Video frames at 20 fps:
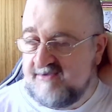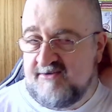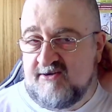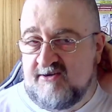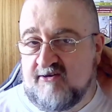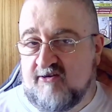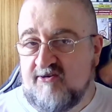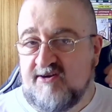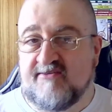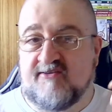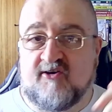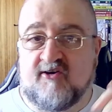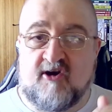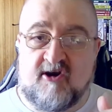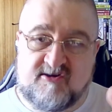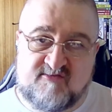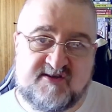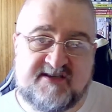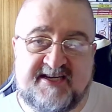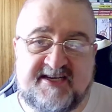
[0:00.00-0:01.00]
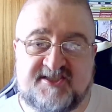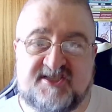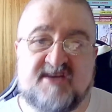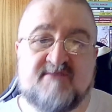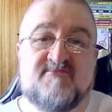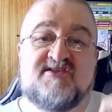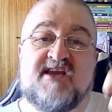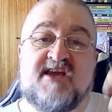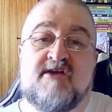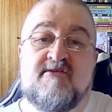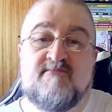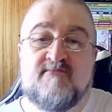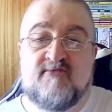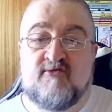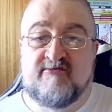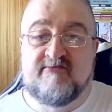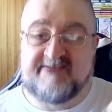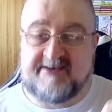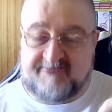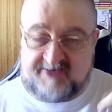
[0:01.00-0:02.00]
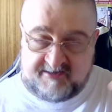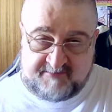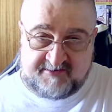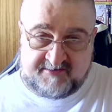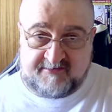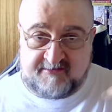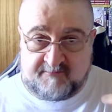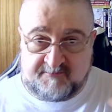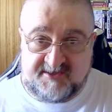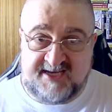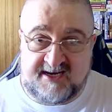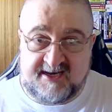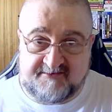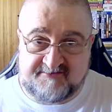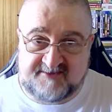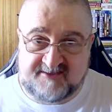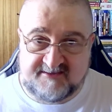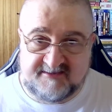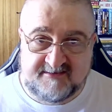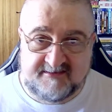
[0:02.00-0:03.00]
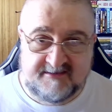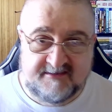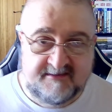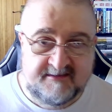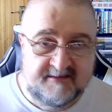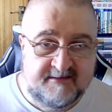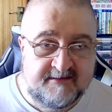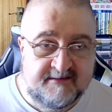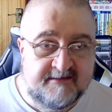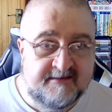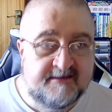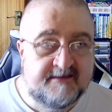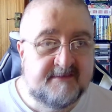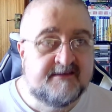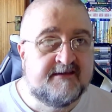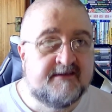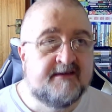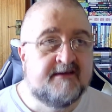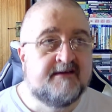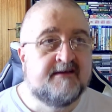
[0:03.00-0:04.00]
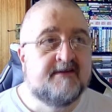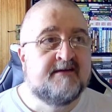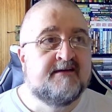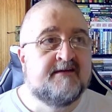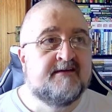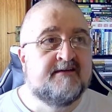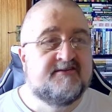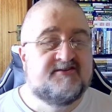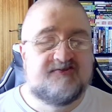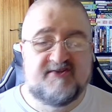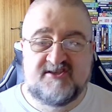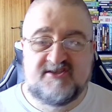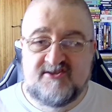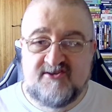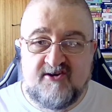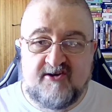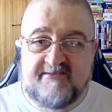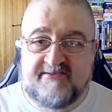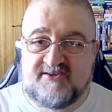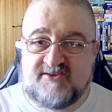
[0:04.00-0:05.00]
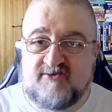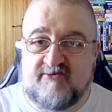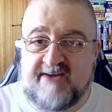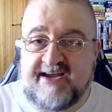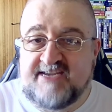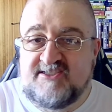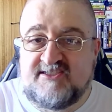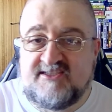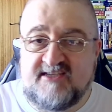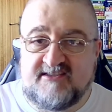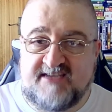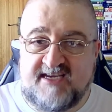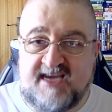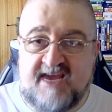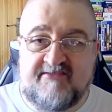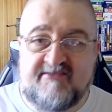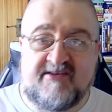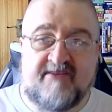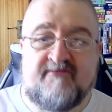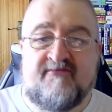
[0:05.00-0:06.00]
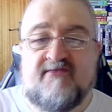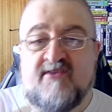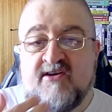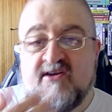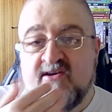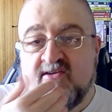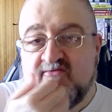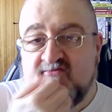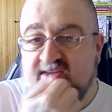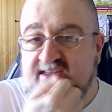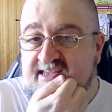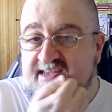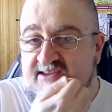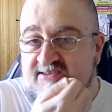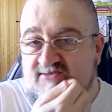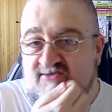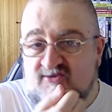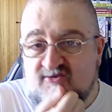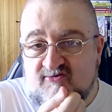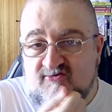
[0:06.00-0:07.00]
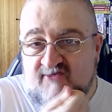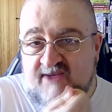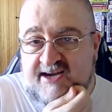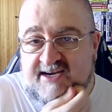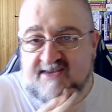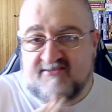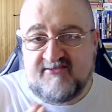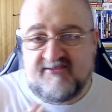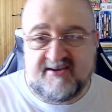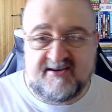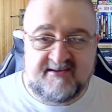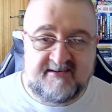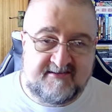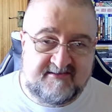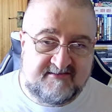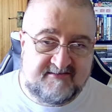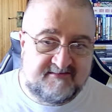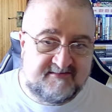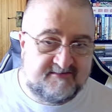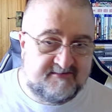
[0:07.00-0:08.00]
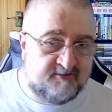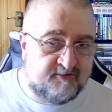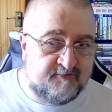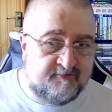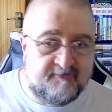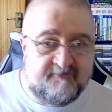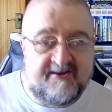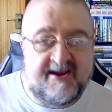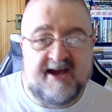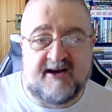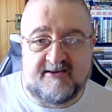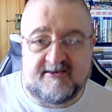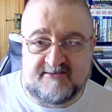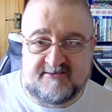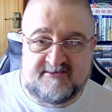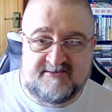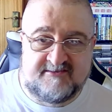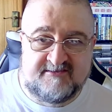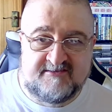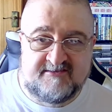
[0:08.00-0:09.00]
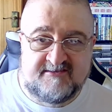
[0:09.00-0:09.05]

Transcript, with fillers: All your awkwardness comes out more if you've been observed. So it's not so instantly. Even if they didn't do anything overt,